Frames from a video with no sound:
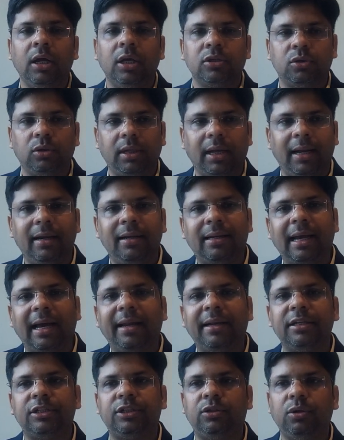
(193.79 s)
So the
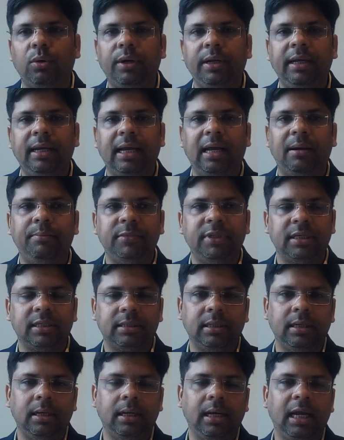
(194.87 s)
entire story, I'm
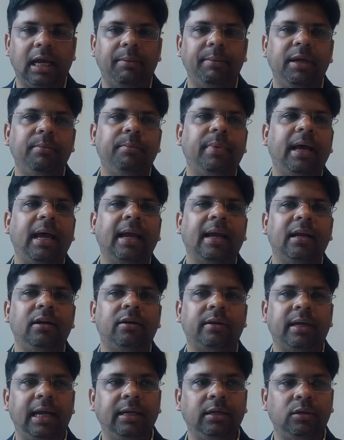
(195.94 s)
just coming back and
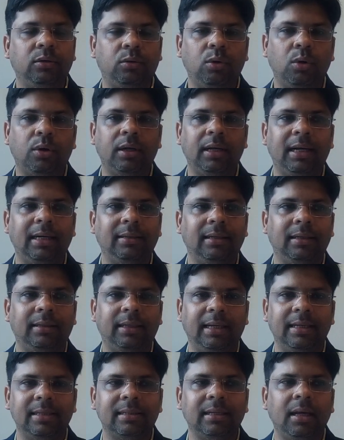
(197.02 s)
trying to correlate the
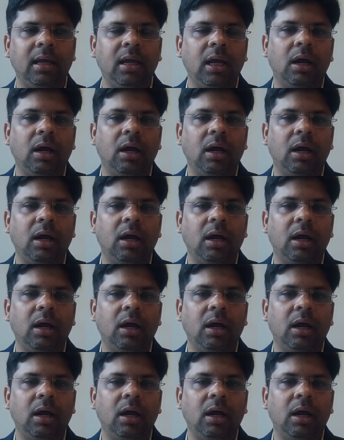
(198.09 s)
things.